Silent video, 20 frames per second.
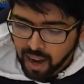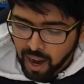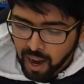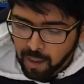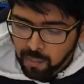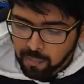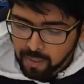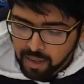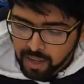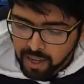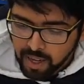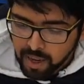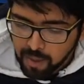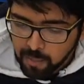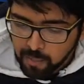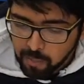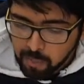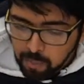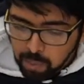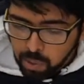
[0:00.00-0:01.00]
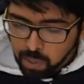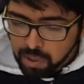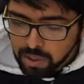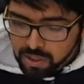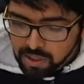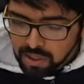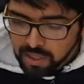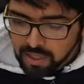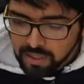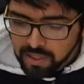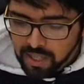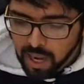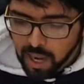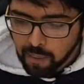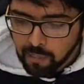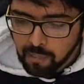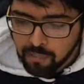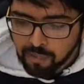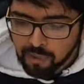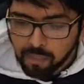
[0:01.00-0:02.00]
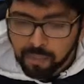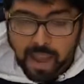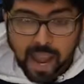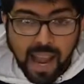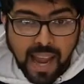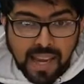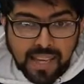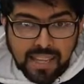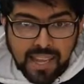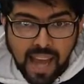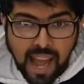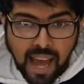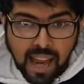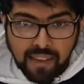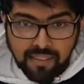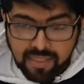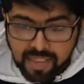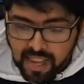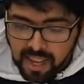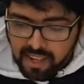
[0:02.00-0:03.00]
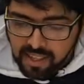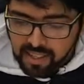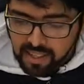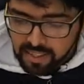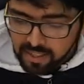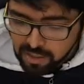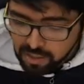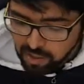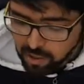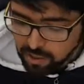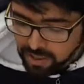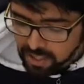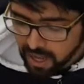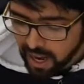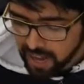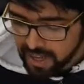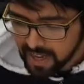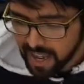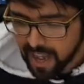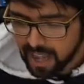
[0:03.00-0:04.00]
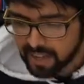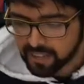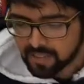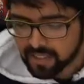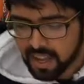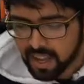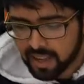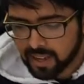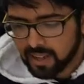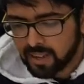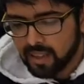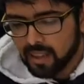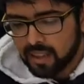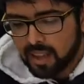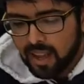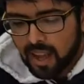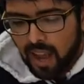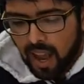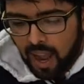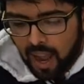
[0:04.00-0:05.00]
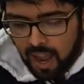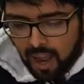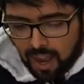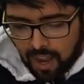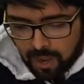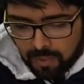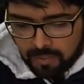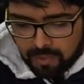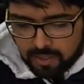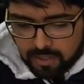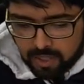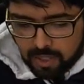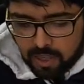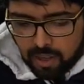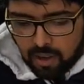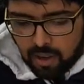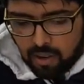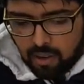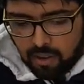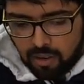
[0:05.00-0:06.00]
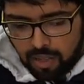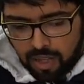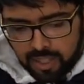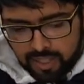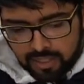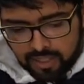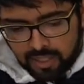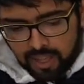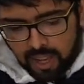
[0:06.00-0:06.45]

going to push this up from an 8 out of 10 to a 9 out of 10. So let's